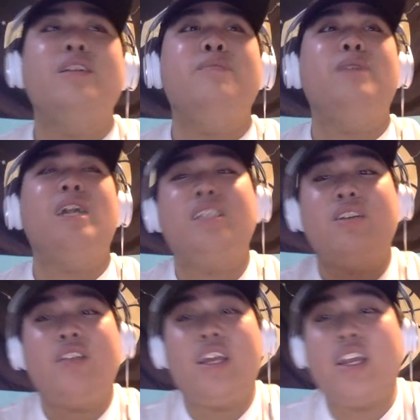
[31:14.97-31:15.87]
but I
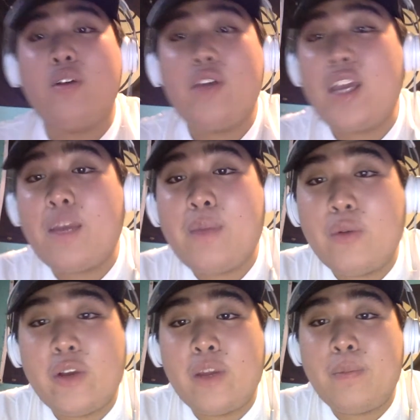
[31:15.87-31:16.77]
still think, he could be a
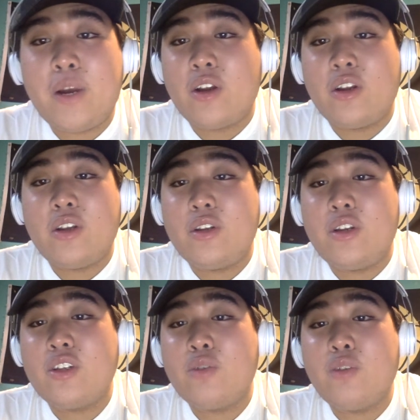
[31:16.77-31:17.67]
really good player.
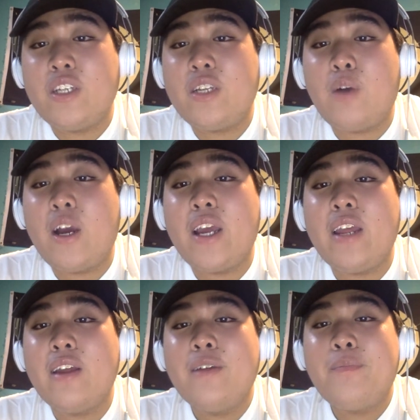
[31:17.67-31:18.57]
There's a reason why
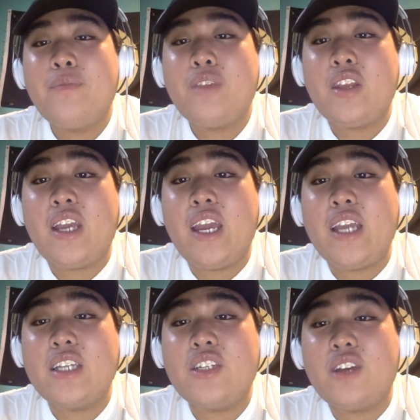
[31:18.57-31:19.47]
the
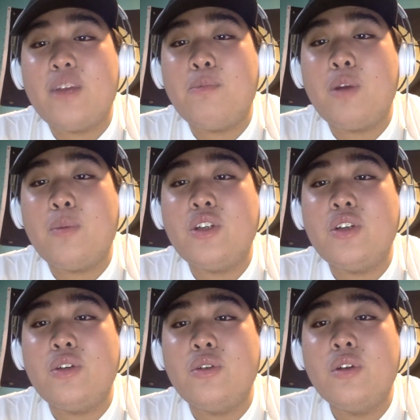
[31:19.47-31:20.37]
Kings took him number
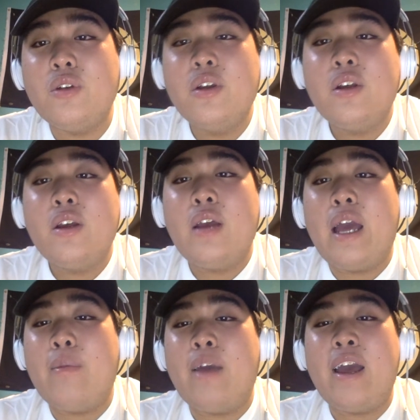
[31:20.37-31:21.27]
2,
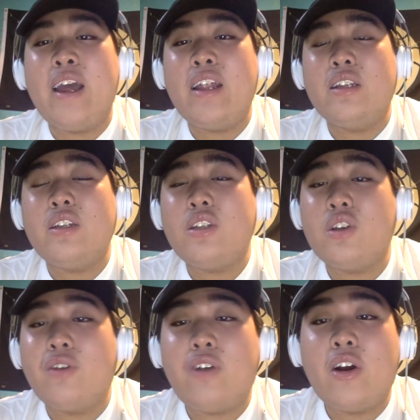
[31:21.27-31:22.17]
and
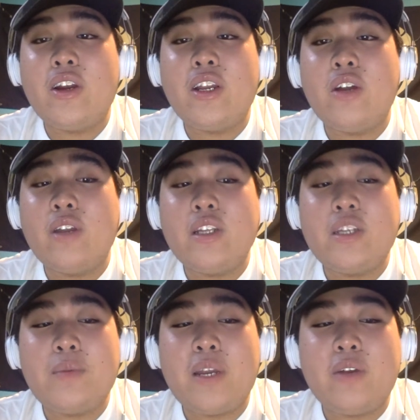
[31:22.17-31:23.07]
so far, in his
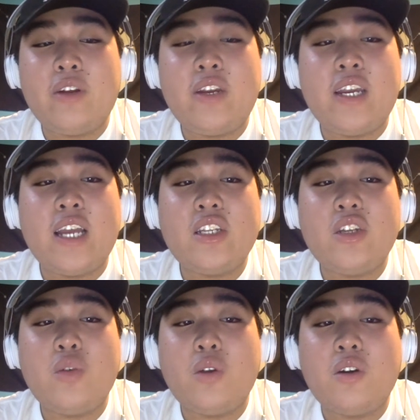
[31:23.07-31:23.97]
NBA career, he has to
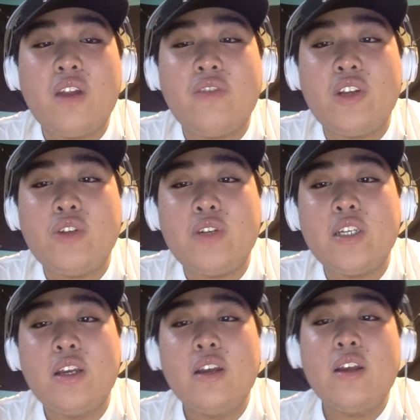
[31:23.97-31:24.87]
deal with a lot of injuries,
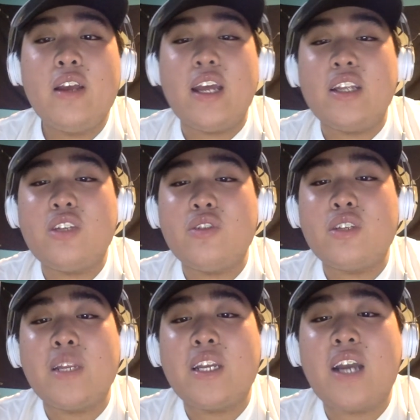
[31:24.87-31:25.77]
and so it's
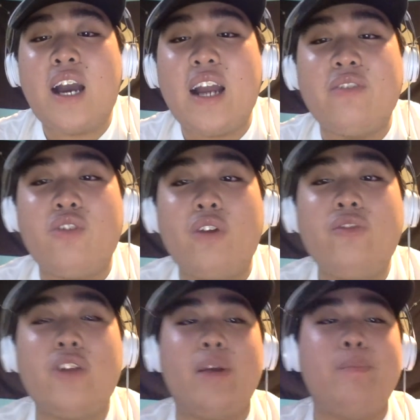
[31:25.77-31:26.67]
been kind of rough
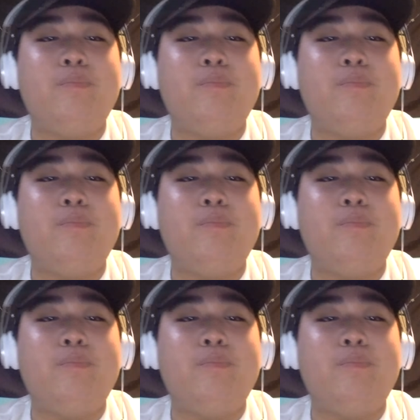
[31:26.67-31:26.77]
for him.